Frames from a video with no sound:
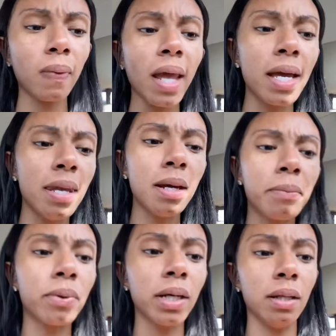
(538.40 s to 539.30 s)
And
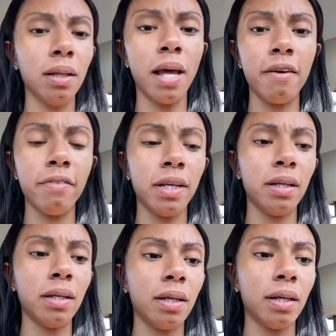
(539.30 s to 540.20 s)
number
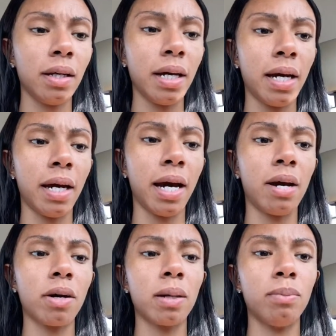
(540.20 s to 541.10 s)
11,
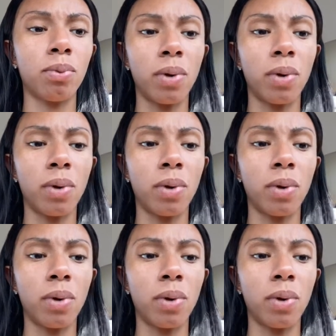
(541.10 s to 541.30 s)
how can